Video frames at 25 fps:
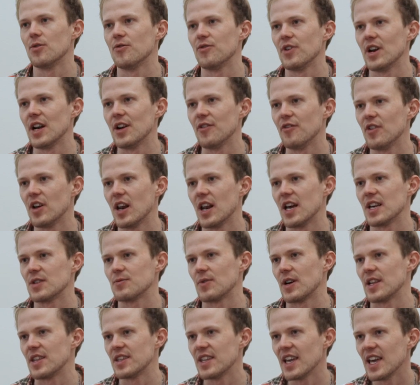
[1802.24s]
don't really
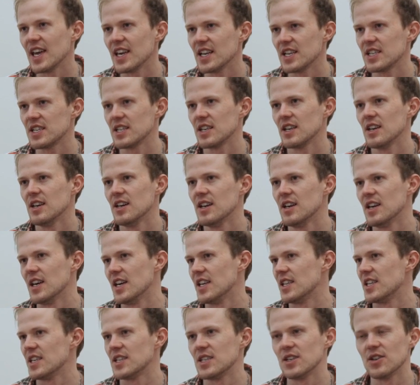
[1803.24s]
realize what it takes
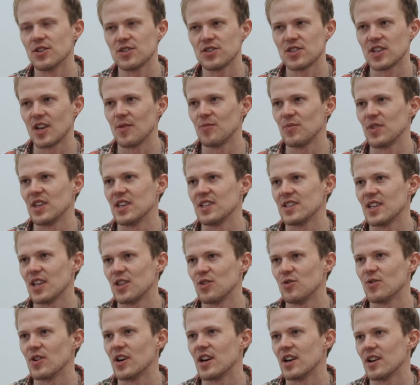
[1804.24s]
it is not something
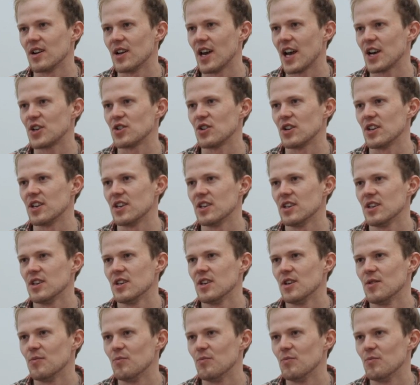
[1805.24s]
that you can actually